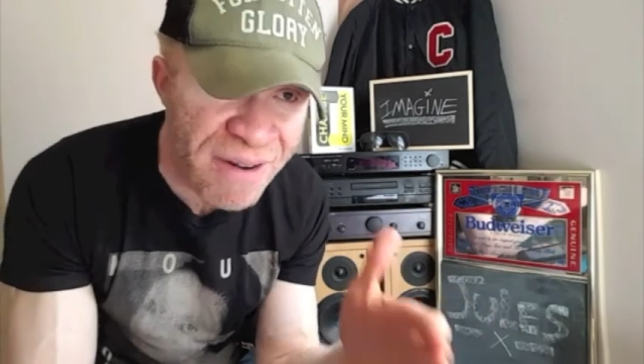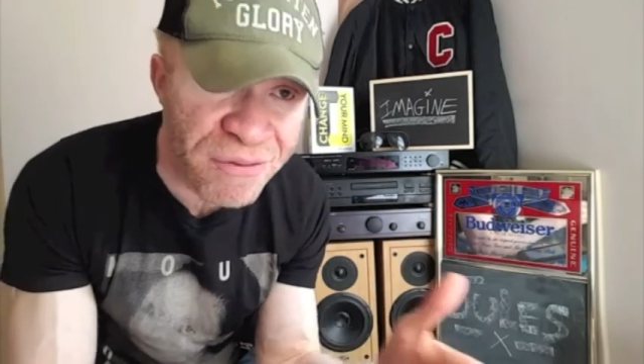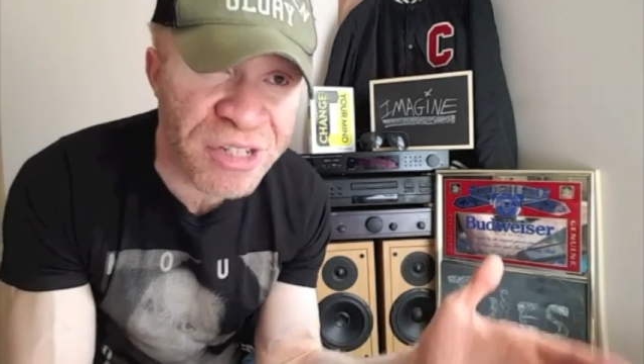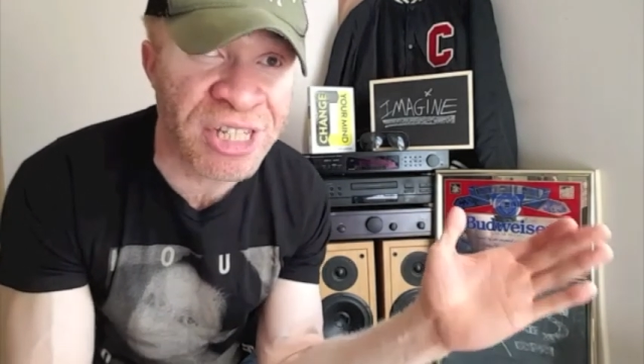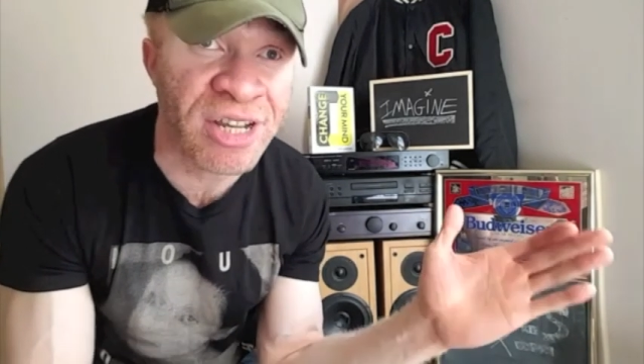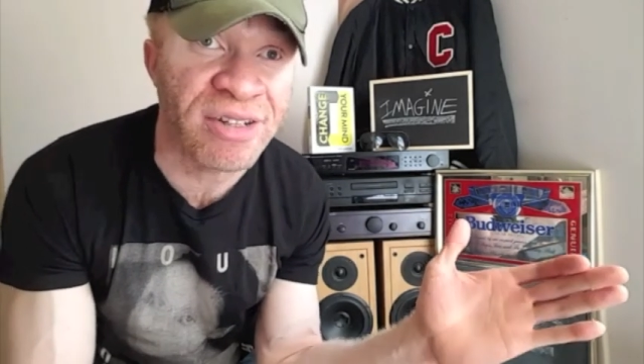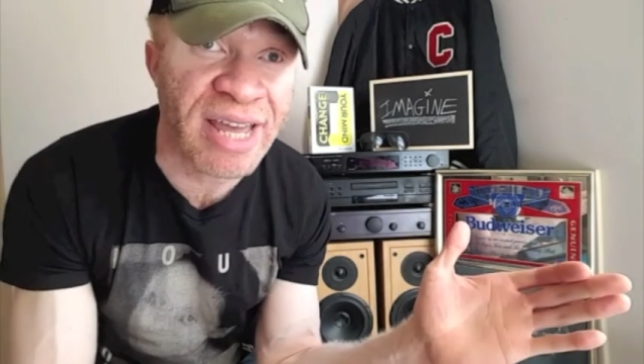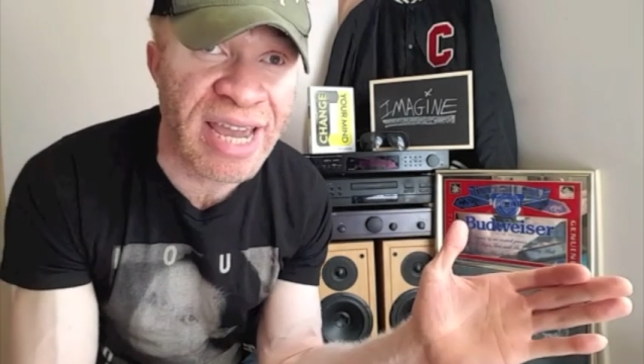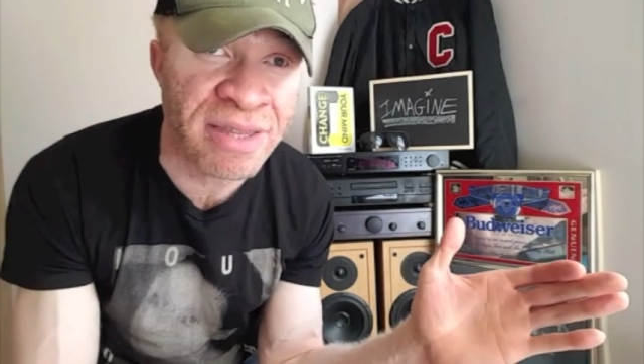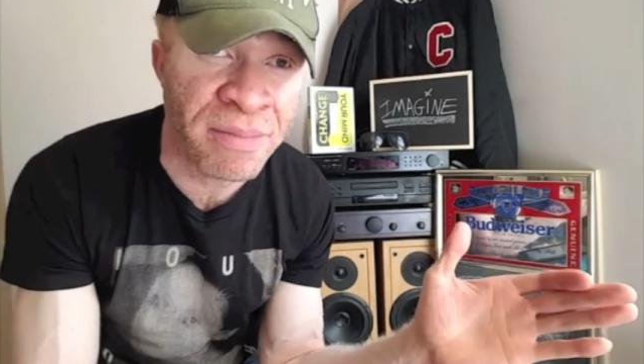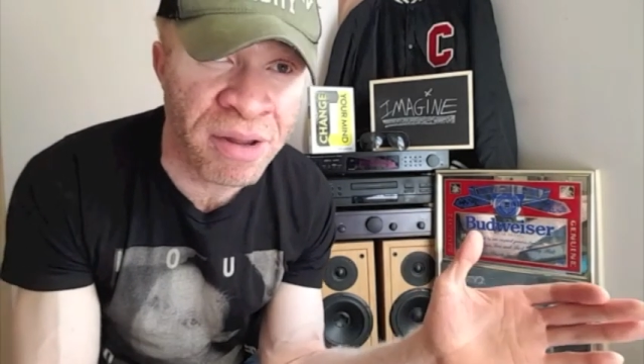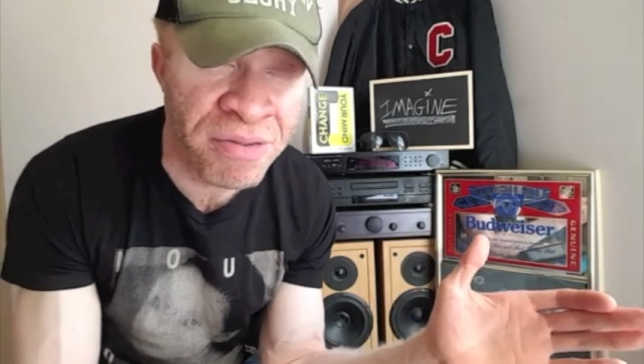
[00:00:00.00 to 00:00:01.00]
every single day
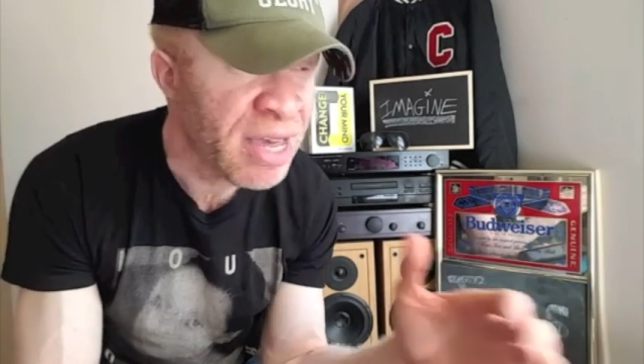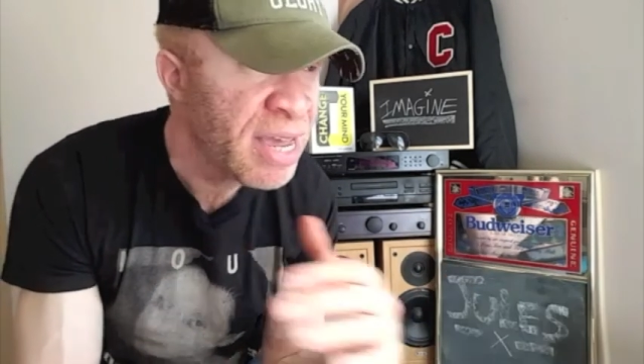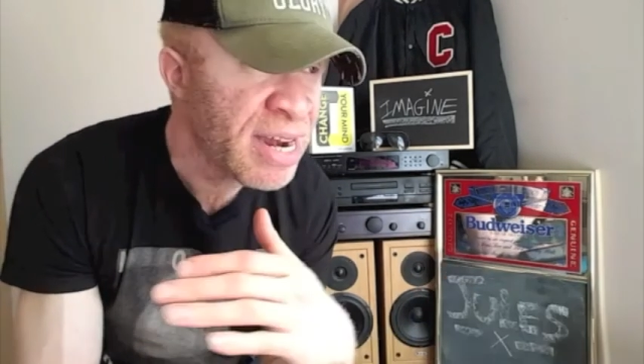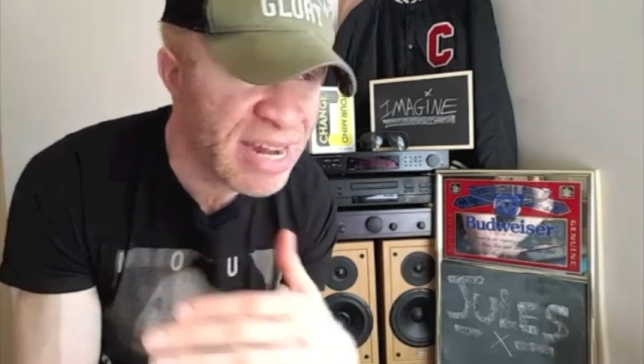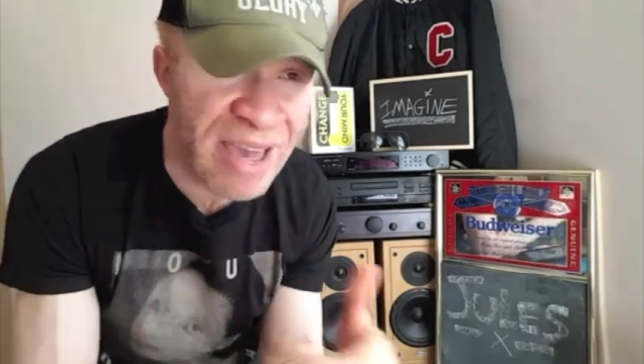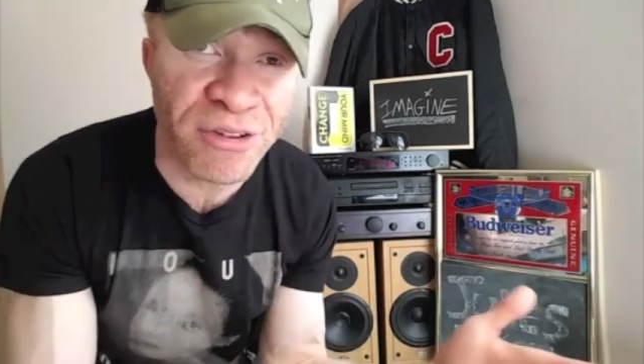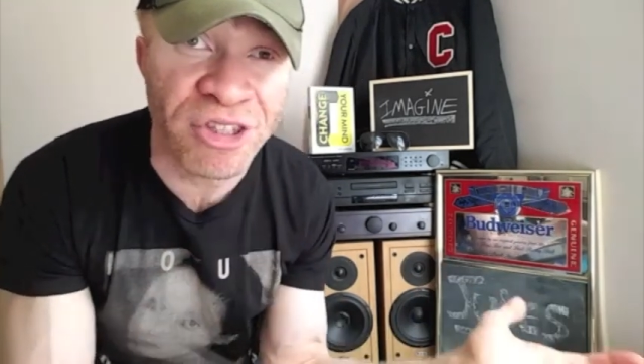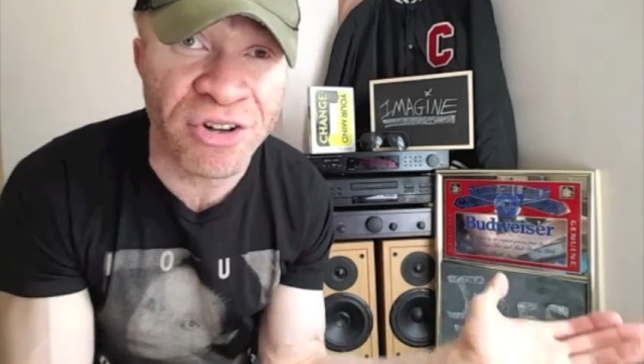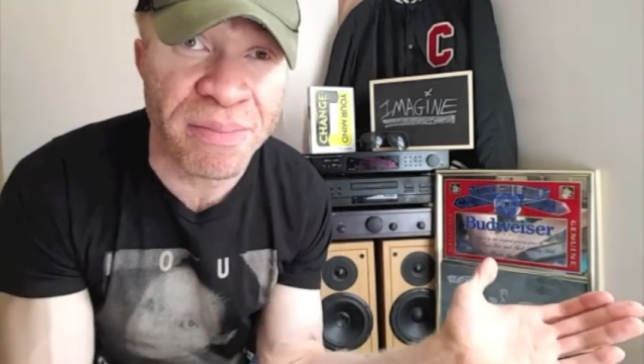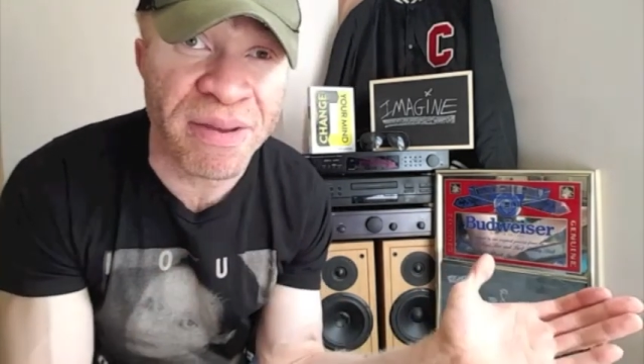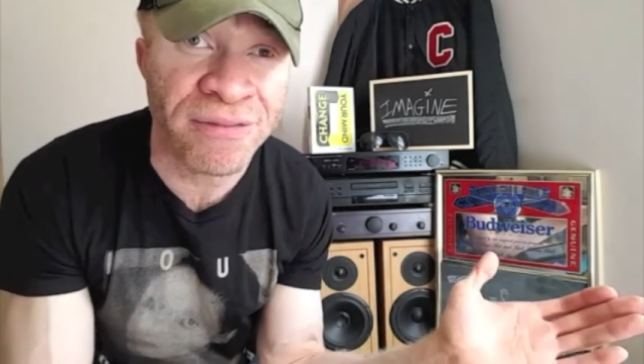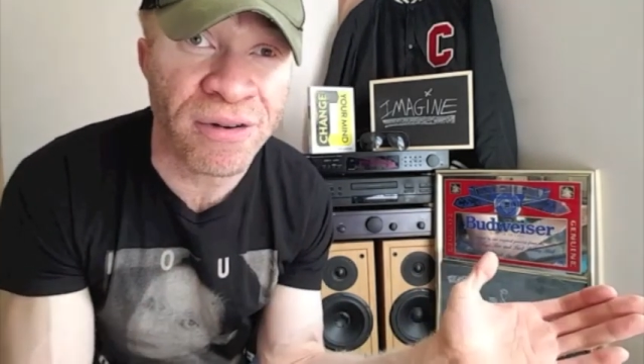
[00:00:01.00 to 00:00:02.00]
of the month. Never done
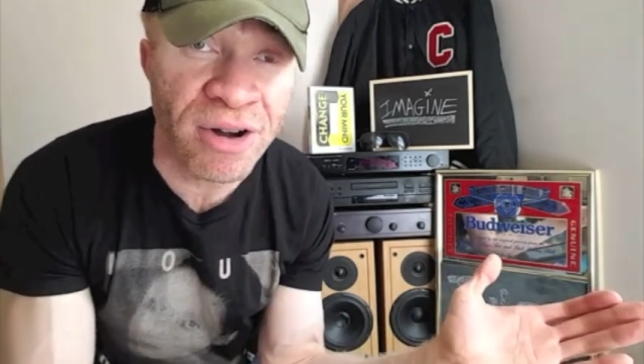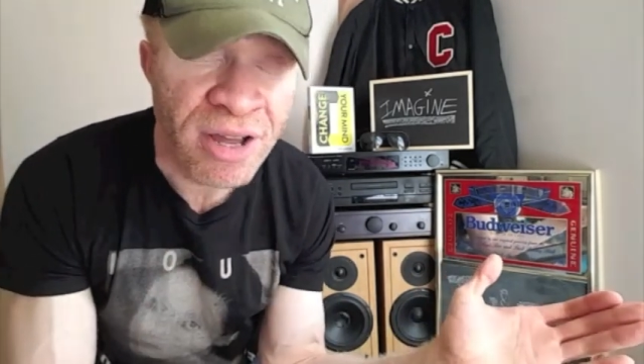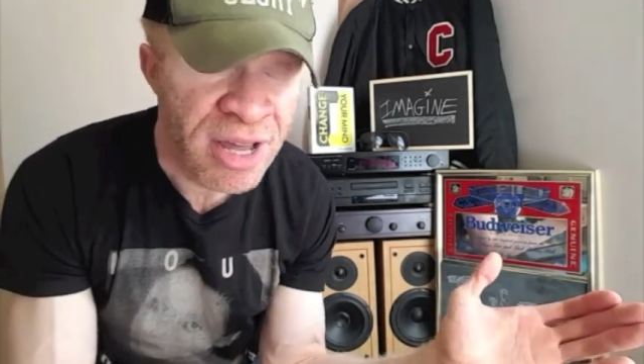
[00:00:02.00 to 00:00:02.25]
it before.